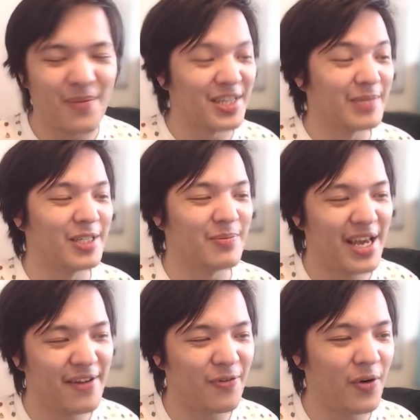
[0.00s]
this much
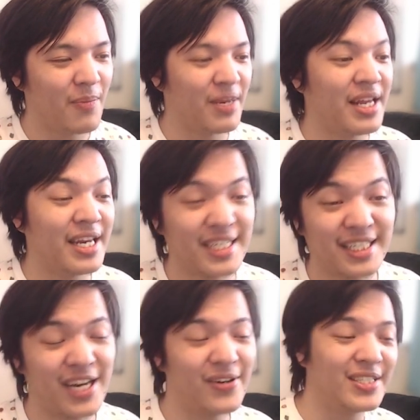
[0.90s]
mana for it, but it is a
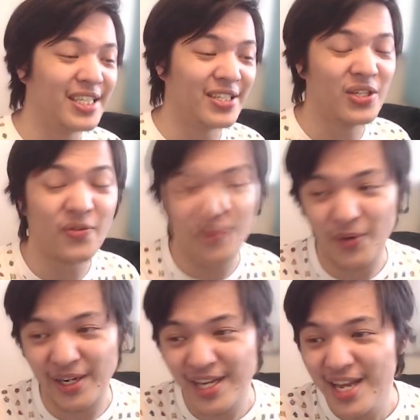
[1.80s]
guaranteed
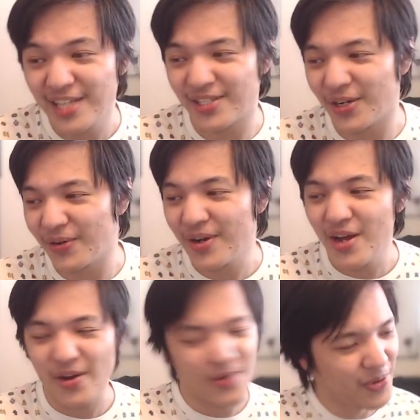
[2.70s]
2-for-1, so
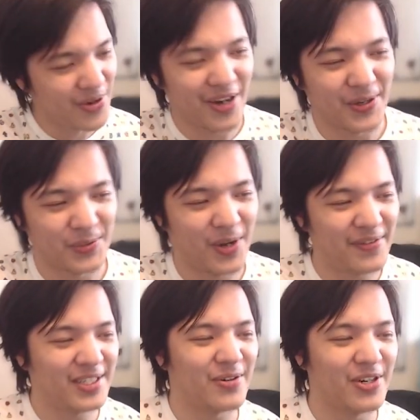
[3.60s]
who knows? We'll have
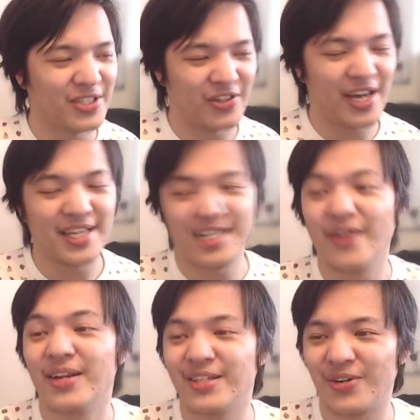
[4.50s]
to sort of try this
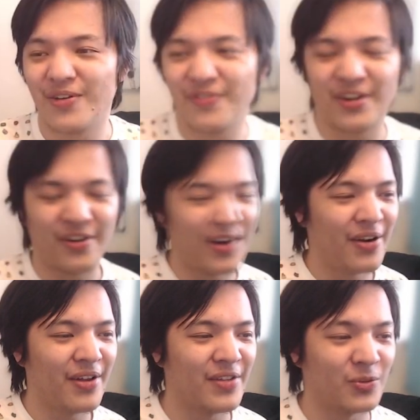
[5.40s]
out and sort of figure it
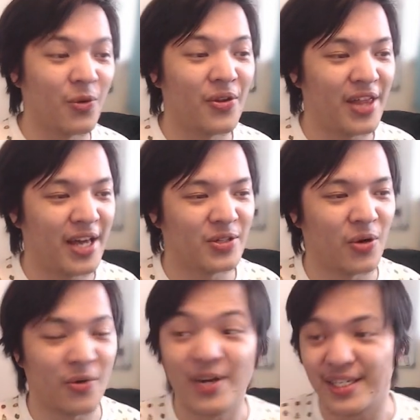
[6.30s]
out if it's worth that
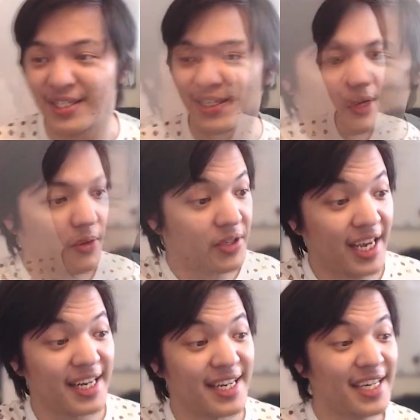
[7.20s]
sort of risk.
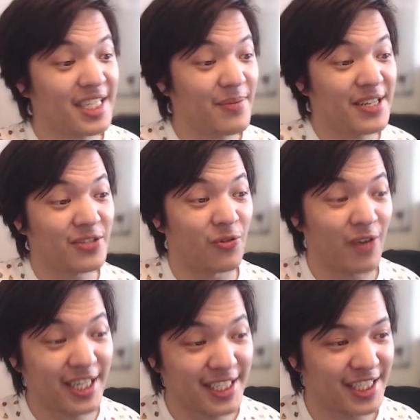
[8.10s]
Okay, next up is
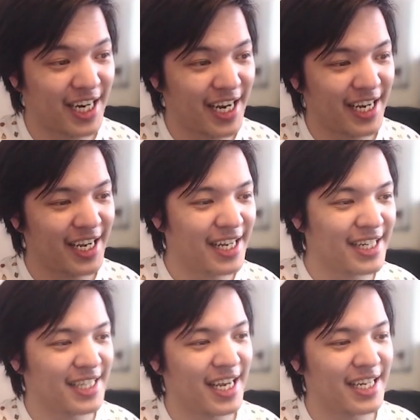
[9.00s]
Ricochet. It
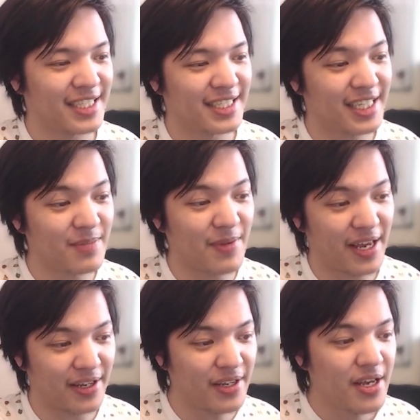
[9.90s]
is a 6
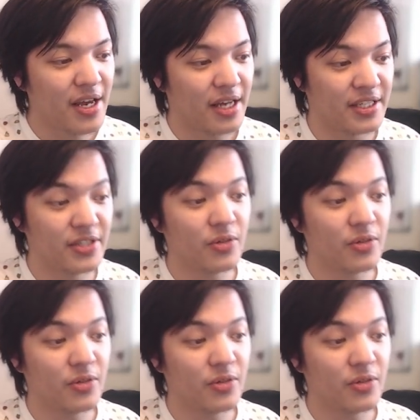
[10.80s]
mana, deal